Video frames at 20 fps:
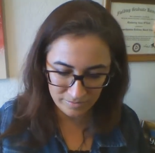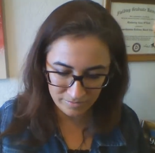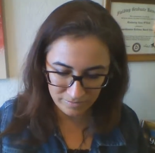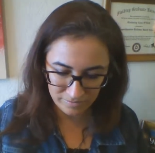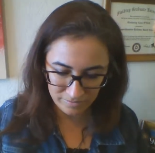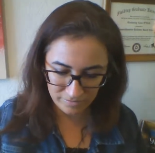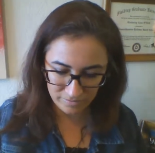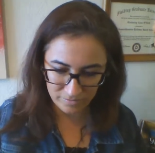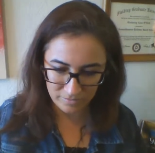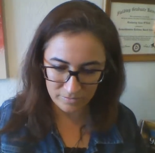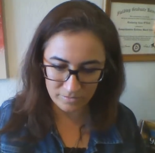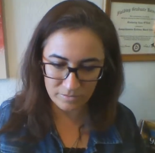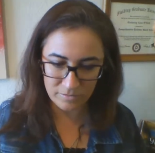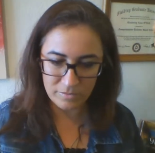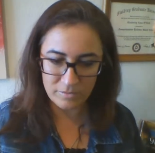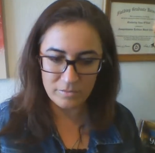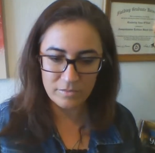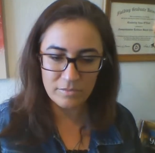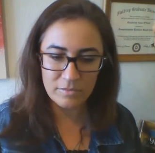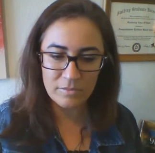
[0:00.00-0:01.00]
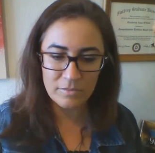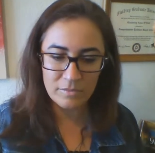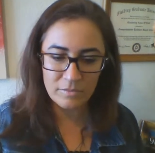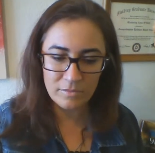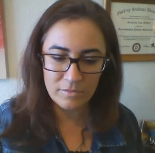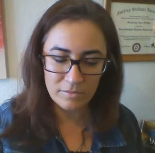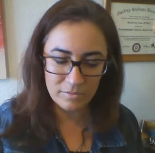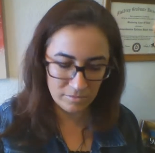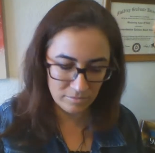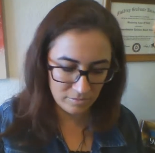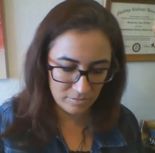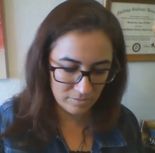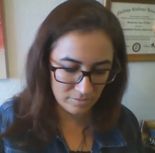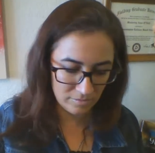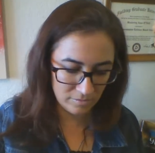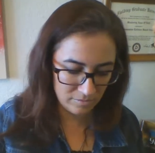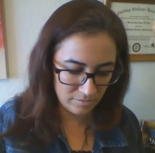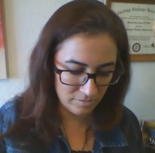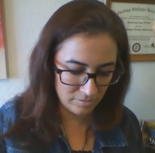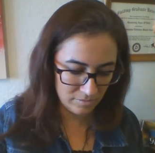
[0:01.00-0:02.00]

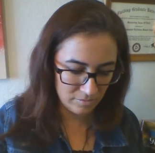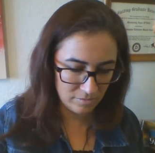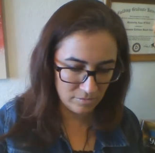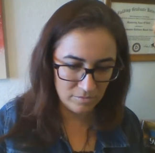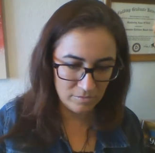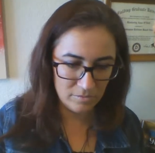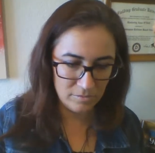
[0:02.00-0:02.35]
(silence)